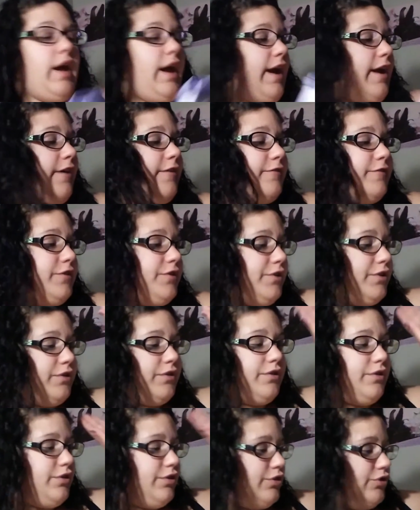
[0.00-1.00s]

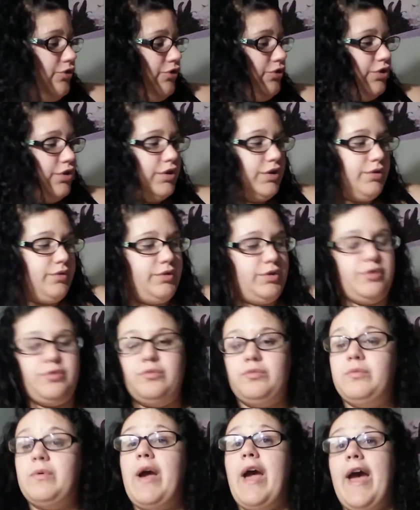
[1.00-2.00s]
after
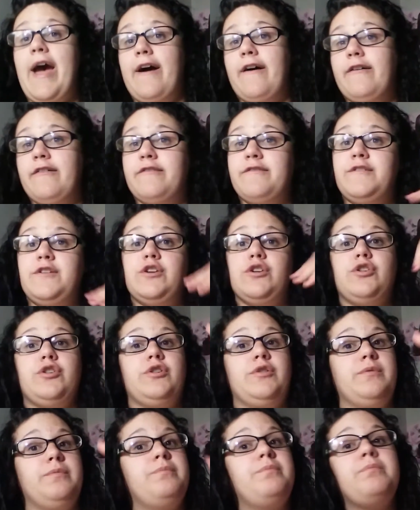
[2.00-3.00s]
you have
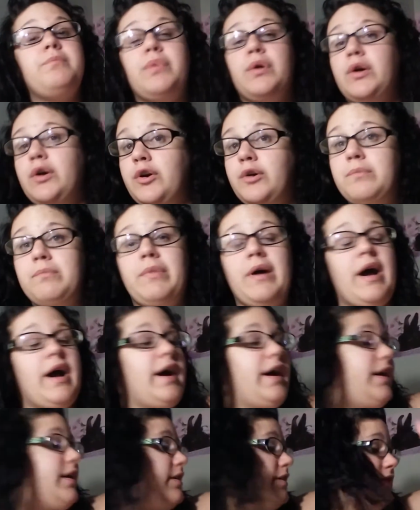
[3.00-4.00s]
your perm
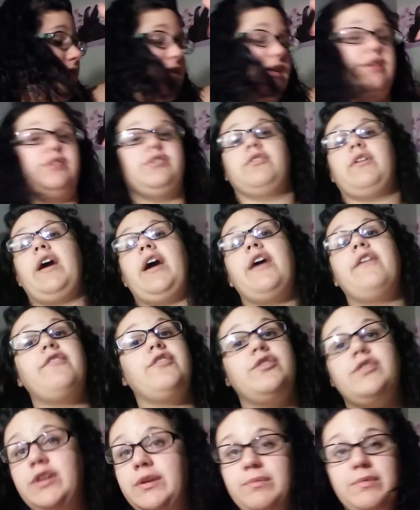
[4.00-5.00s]
box and you have
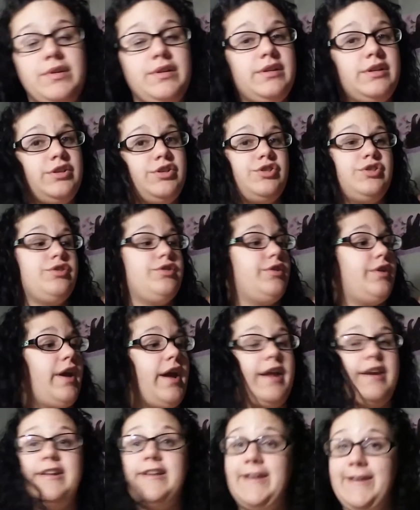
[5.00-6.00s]
your deep conditioner,
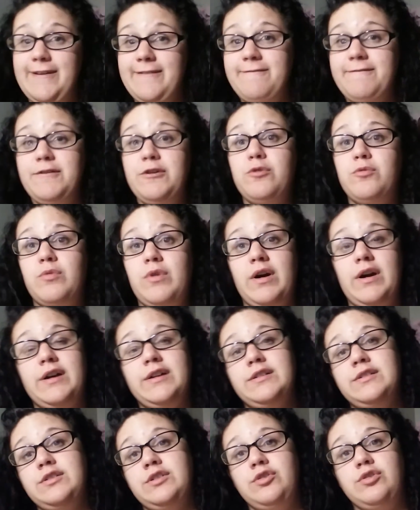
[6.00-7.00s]
and if you
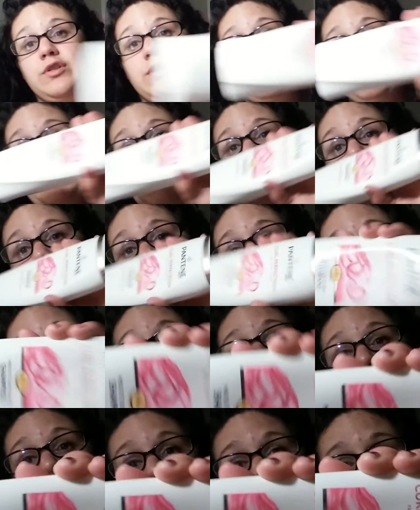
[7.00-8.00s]
want, you can buy
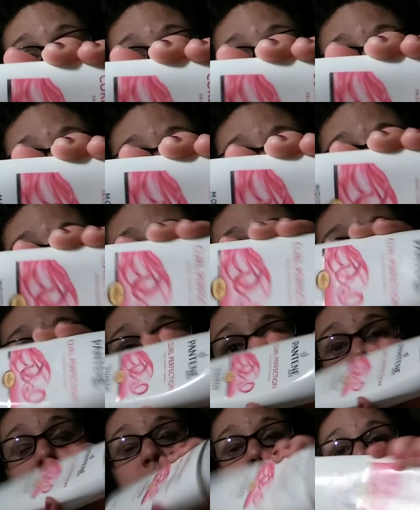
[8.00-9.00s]
the Pantene
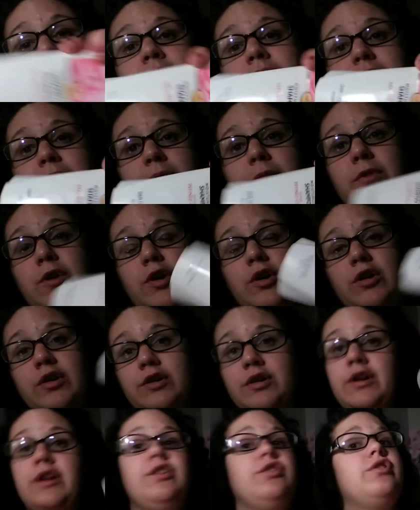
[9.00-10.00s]

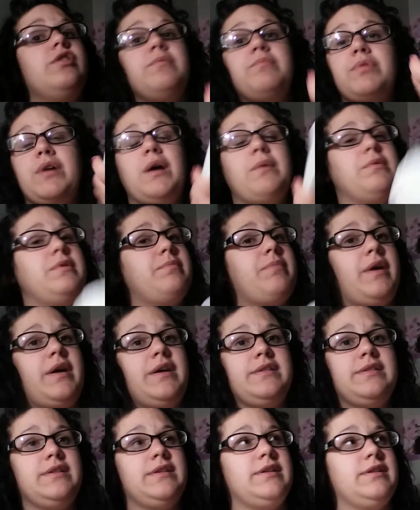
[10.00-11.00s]
curl, and you can probably
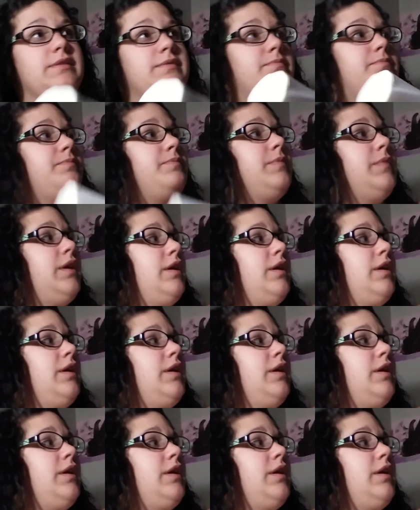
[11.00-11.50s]
buy the